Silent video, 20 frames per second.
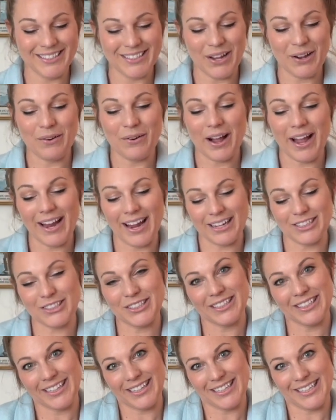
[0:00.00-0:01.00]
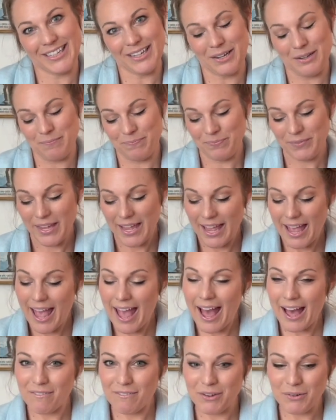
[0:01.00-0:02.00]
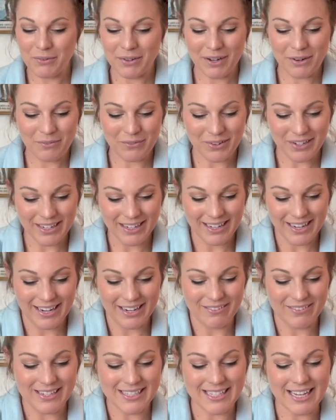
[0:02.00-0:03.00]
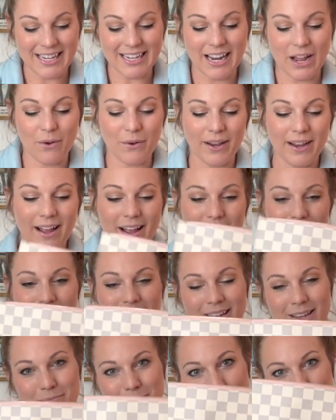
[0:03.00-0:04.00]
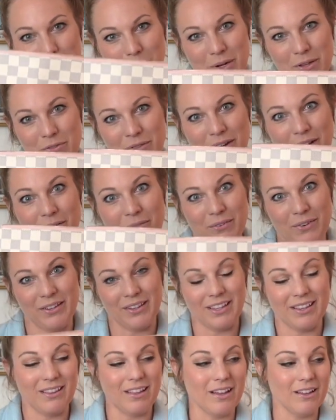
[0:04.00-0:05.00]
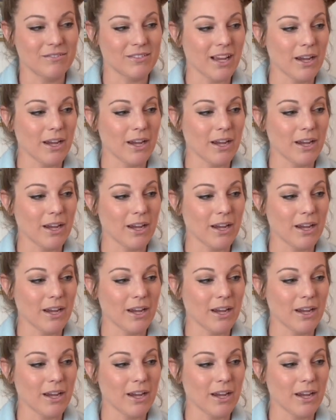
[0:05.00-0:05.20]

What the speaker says: So I actually ended up having what I wanted anyways, and now I have it in the print that I really loved.